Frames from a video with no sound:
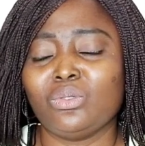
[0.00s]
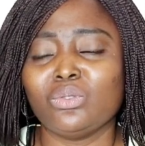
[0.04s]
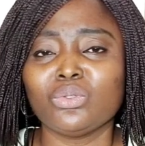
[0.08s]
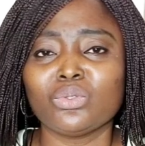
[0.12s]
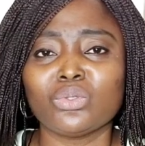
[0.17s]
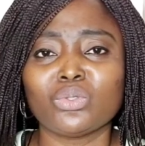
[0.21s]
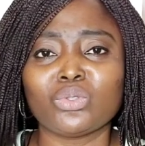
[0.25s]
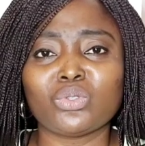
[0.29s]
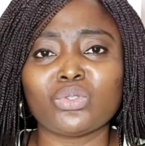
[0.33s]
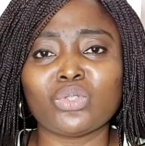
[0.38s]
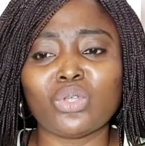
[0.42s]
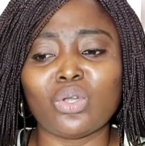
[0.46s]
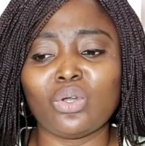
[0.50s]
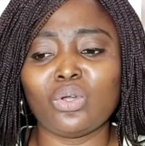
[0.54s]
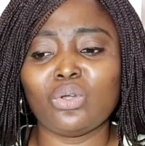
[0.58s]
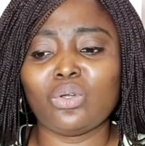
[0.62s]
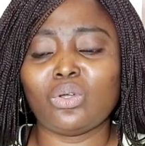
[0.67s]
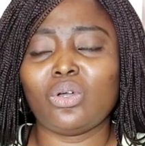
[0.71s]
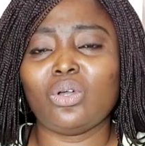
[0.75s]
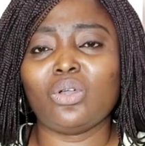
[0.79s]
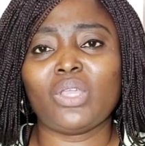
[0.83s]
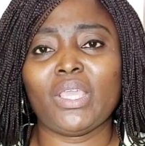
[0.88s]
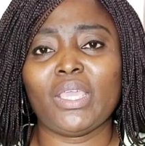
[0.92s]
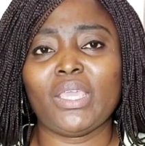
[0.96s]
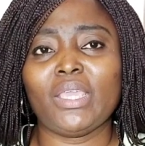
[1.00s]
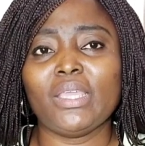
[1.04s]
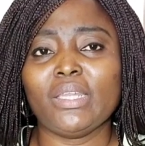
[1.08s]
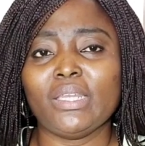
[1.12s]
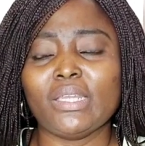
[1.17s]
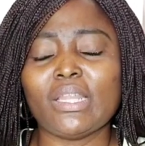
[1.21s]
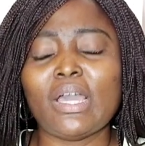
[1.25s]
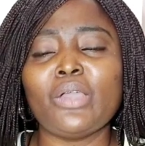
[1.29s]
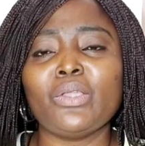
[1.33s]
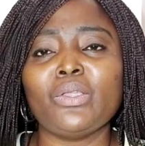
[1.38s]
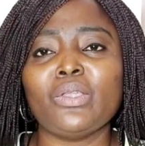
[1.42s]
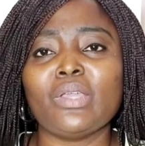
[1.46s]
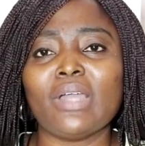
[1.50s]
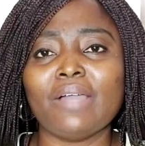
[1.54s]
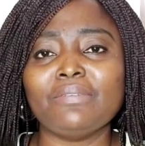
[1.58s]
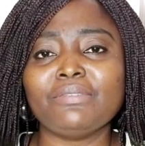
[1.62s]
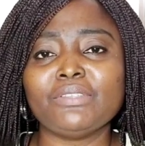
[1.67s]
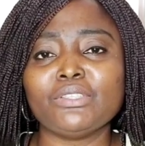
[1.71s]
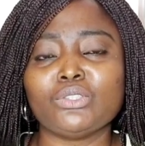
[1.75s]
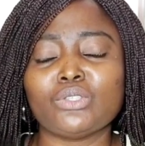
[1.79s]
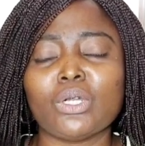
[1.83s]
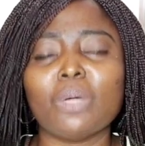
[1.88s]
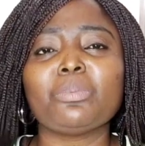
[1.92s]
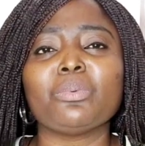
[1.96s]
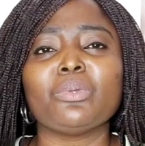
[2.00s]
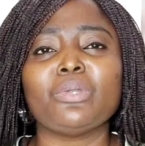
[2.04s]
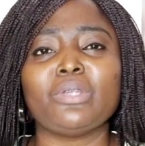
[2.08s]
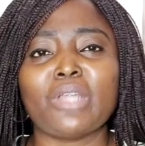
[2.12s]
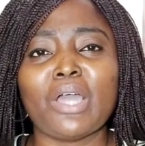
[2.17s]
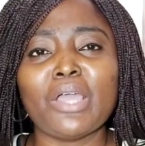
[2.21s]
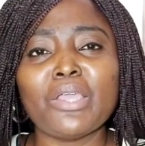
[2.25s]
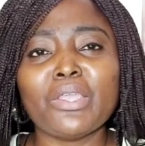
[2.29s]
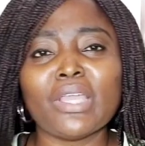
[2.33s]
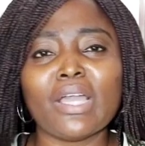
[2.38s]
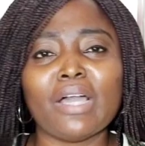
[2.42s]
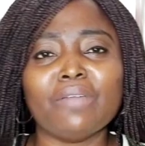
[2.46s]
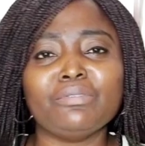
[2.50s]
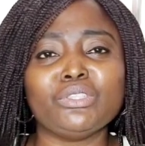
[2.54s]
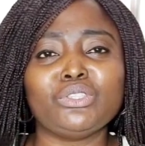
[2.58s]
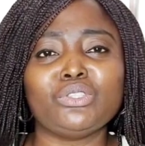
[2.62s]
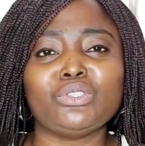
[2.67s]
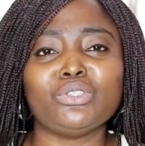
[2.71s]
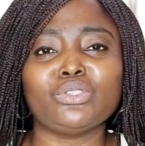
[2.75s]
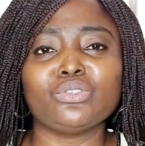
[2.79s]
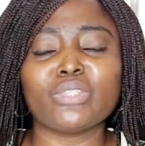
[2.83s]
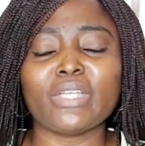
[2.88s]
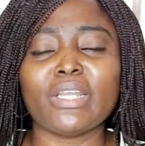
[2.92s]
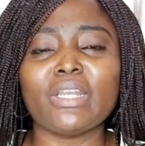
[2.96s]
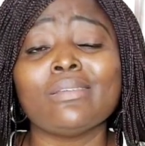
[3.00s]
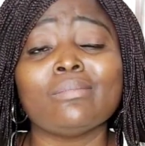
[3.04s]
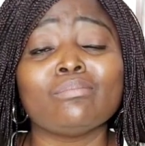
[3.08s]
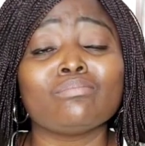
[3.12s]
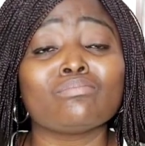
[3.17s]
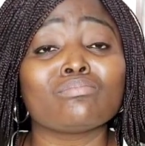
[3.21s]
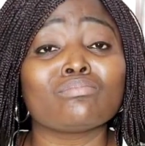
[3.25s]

So okay, now you have the job, now you have the children.